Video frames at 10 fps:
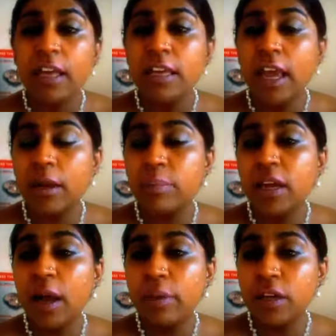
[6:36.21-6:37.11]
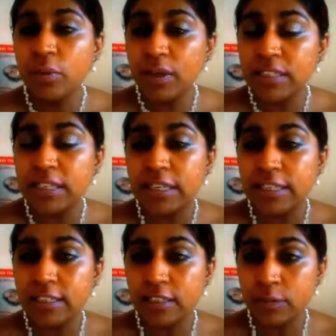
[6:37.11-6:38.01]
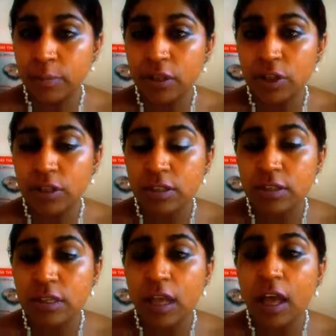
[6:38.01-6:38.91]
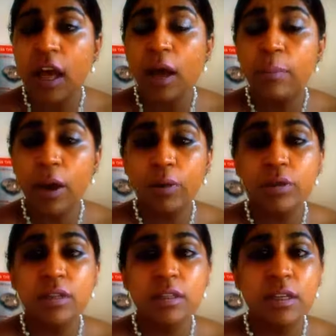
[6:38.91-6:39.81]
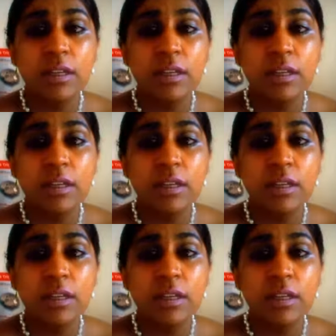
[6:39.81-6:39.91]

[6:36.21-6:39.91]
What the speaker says: he had become increasingly suspicious about